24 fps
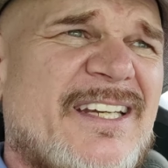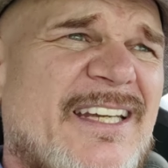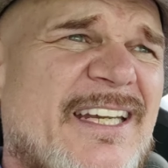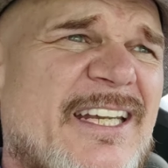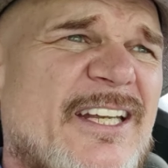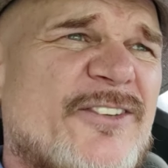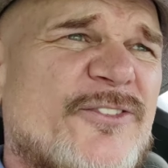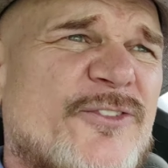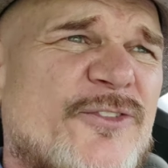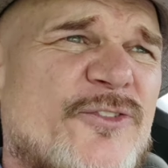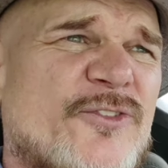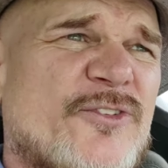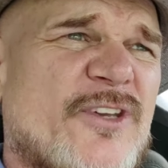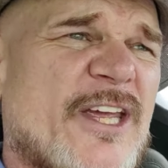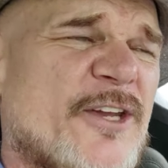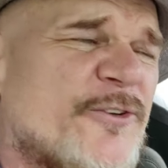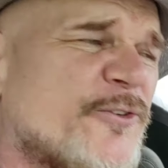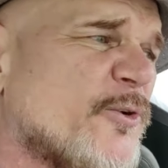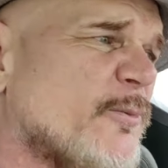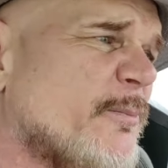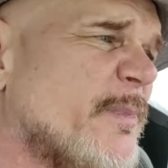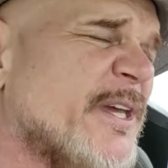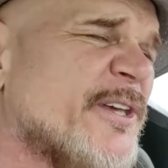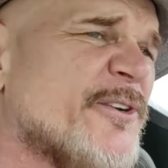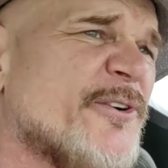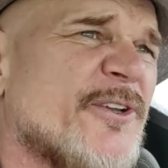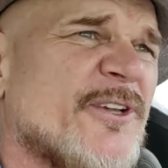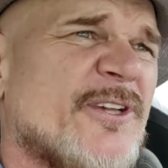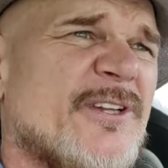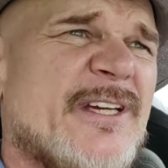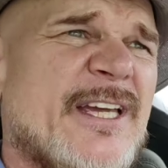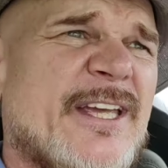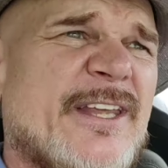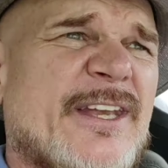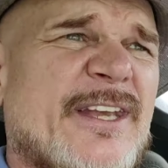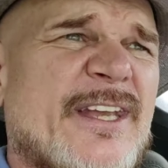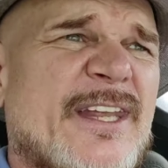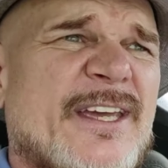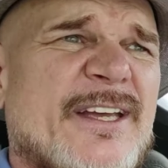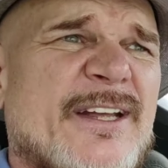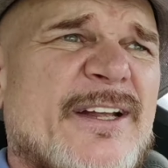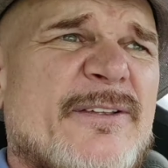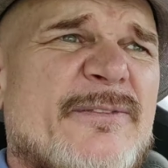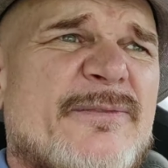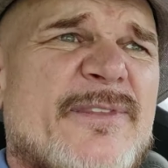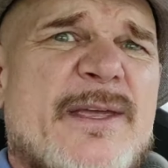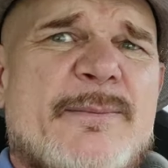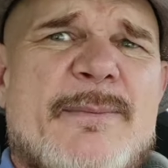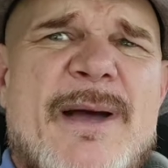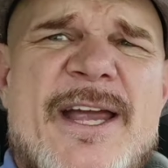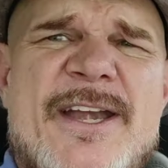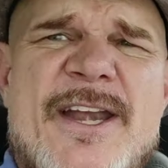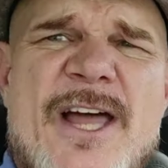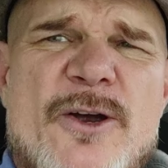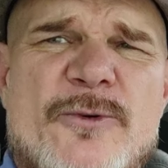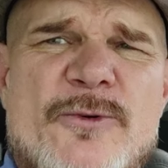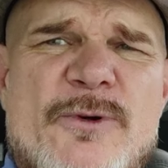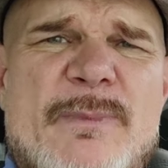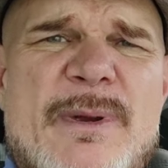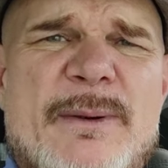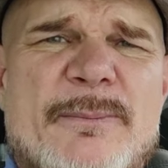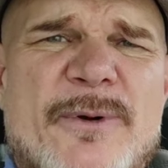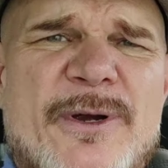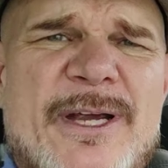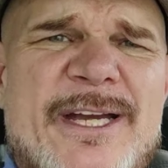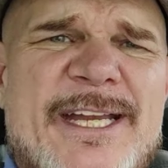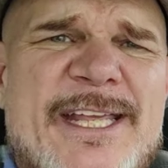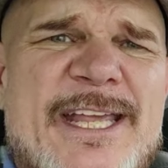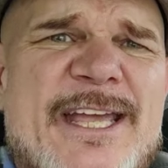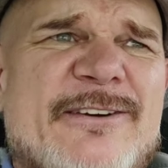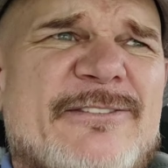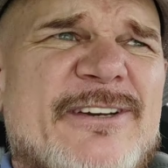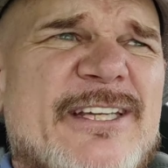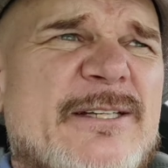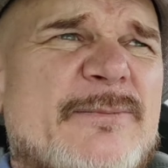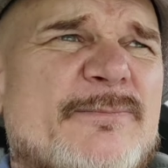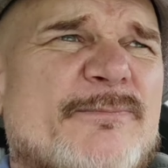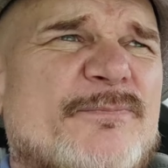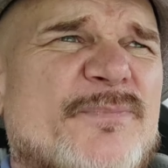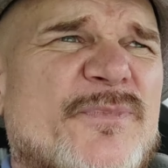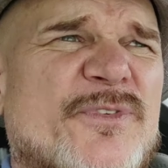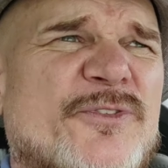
it's detrimental and uh, they might not remember any of it.